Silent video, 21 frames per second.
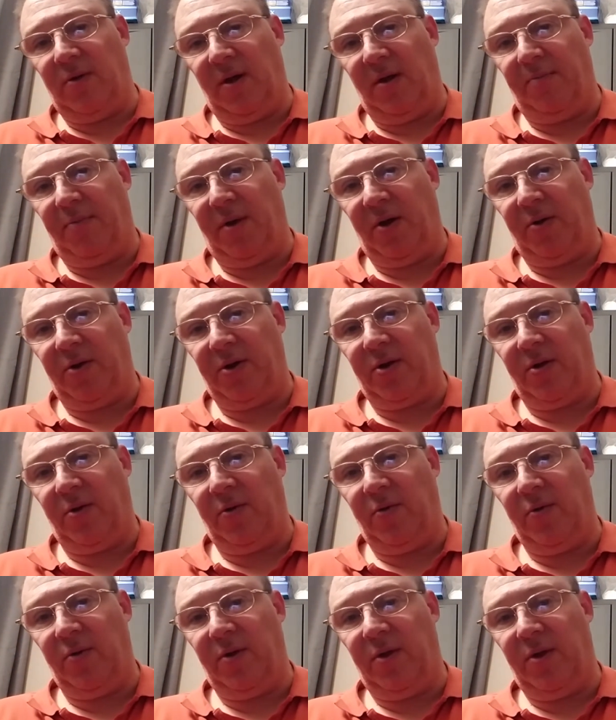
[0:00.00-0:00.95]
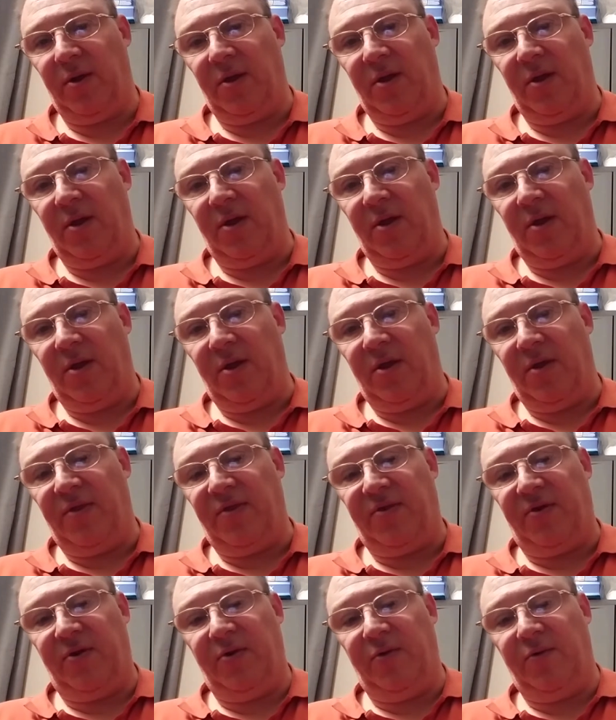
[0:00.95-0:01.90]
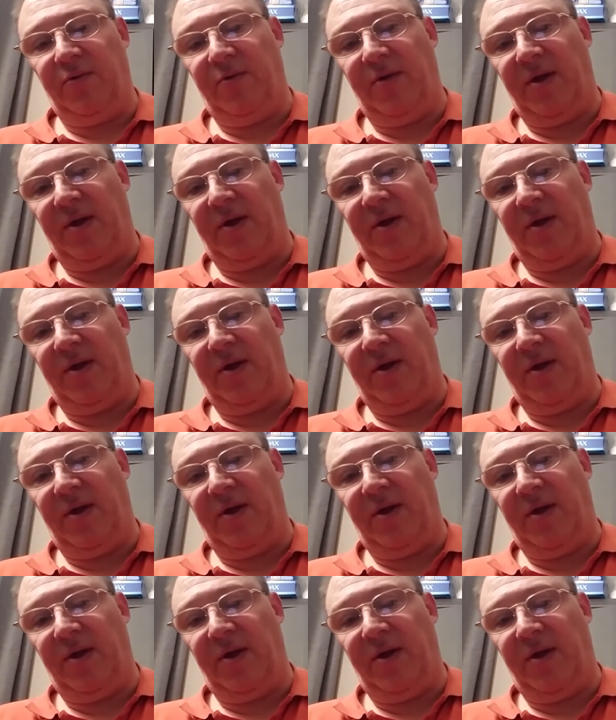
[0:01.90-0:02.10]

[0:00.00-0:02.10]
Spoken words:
a powder coat through